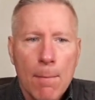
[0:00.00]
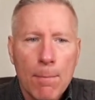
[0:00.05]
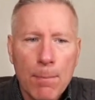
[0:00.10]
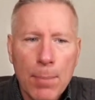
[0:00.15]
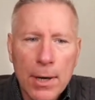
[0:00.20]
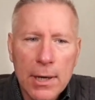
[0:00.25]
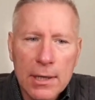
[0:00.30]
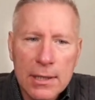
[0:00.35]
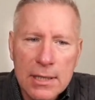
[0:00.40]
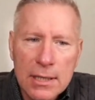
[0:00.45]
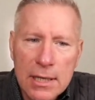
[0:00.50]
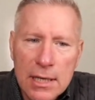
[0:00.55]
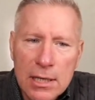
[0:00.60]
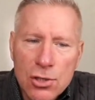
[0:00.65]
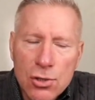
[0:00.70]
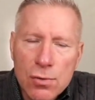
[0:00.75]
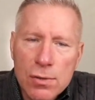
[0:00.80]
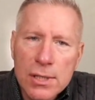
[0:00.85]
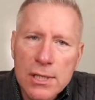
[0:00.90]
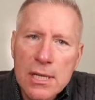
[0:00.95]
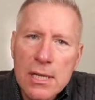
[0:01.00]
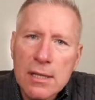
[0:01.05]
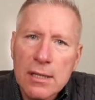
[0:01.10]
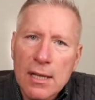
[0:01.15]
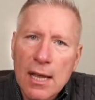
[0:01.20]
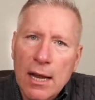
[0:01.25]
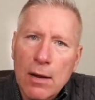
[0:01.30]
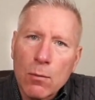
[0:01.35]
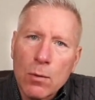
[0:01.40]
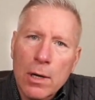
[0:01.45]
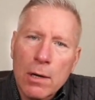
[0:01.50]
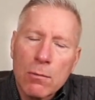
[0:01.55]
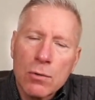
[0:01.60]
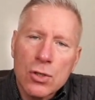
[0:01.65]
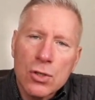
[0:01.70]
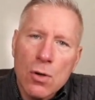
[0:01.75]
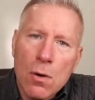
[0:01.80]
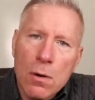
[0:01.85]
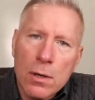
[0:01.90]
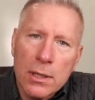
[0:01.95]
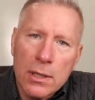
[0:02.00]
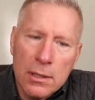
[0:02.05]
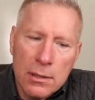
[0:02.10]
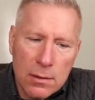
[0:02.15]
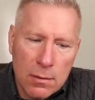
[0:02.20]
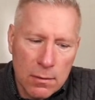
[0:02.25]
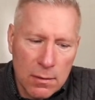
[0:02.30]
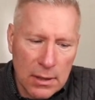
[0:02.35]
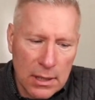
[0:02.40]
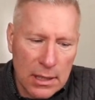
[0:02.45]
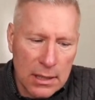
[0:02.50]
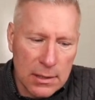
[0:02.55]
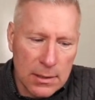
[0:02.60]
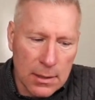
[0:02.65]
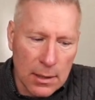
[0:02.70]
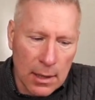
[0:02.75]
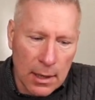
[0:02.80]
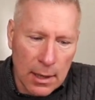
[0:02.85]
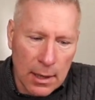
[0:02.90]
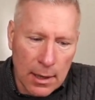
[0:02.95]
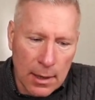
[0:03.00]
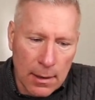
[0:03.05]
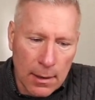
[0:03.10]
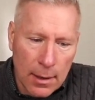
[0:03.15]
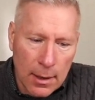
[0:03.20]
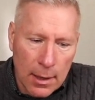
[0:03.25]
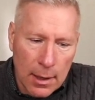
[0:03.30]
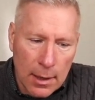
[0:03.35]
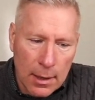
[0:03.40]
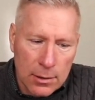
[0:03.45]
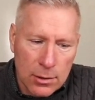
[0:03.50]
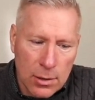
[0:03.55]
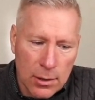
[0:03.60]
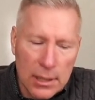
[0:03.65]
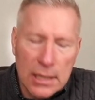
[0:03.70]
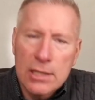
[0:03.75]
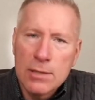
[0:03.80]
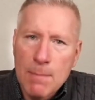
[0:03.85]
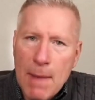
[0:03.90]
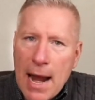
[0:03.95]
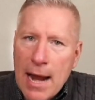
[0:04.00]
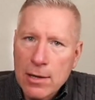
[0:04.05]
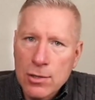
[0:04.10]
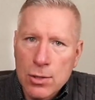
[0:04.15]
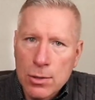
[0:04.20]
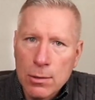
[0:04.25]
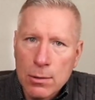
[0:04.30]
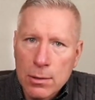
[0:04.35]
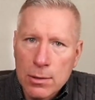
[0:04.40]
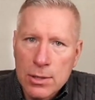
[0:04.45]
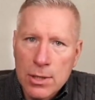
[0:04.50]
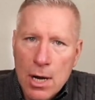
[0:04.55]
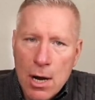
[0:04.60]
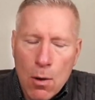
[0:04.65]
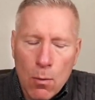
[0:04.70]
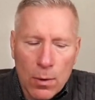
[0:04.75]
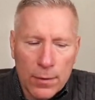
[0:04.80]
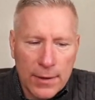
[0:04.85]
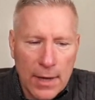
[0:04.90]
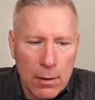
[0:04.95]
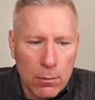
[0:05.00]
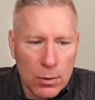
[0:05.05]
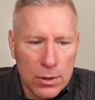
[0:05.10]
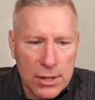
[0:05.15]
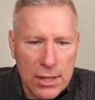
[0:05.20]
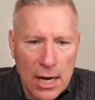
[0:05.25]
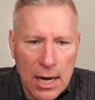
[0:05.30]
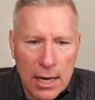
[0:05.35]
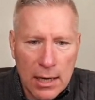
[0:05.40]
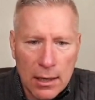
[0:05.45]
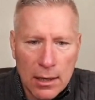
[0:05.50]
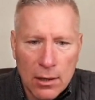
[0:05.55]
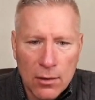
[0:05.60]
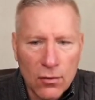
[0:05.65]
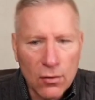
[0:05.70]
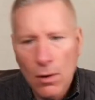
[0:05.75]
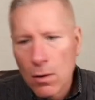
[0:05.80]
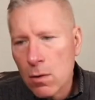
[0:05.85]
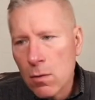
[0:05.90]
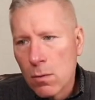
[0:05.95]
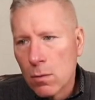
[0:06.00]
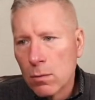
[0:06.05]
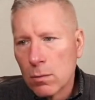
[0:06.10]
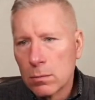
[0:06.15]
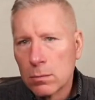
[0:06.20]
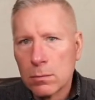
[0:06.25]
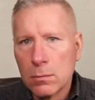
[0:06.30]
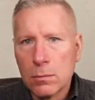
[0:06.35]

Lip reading: But it's an interesting thing. When I was talking to these masters, what they were saying is, oh,